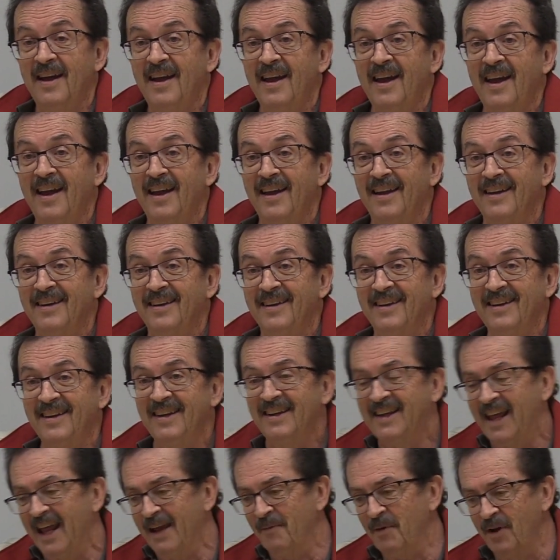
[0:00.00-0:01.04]
And he
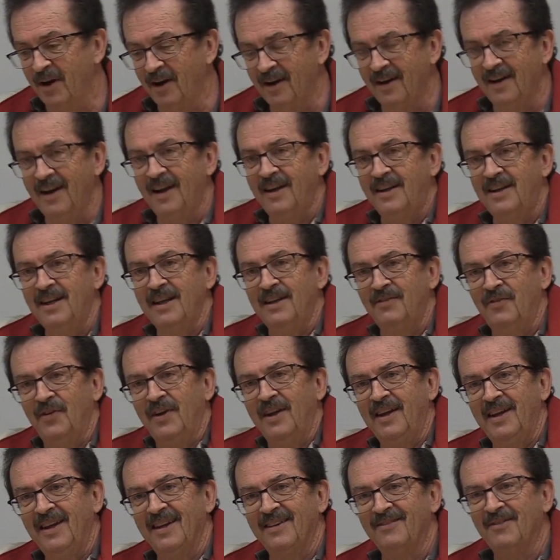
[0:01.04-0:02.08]
came in an
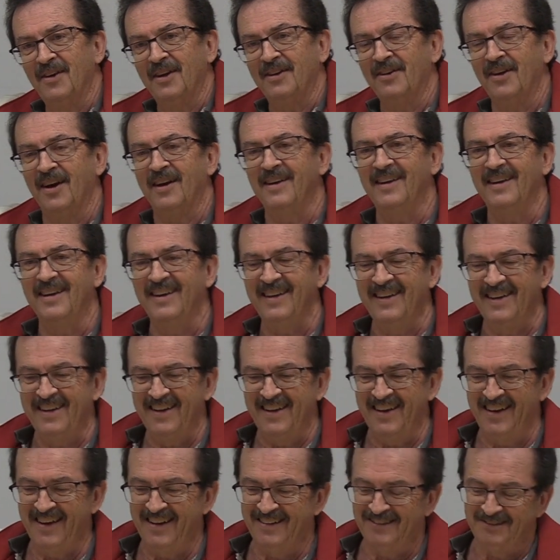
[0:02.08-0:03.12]
ATV and whatnot,
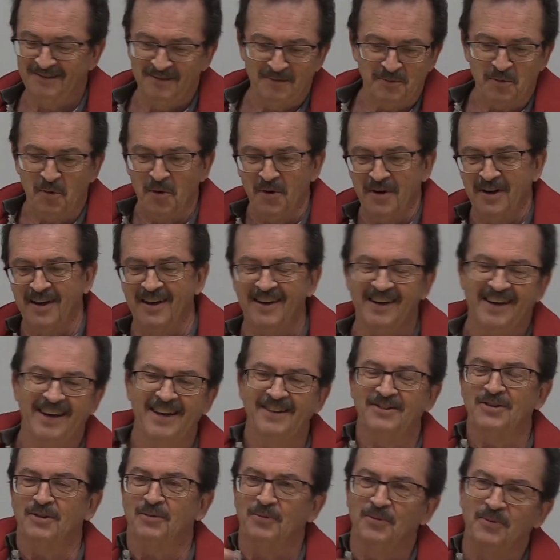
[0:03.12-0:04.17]
and roaring, and the
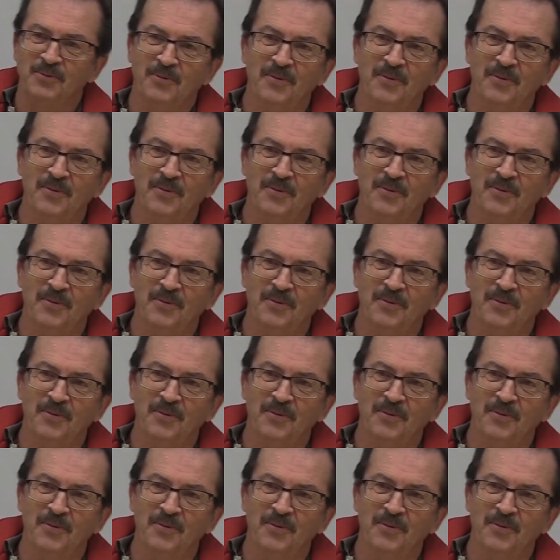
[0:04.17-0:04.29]
kids are,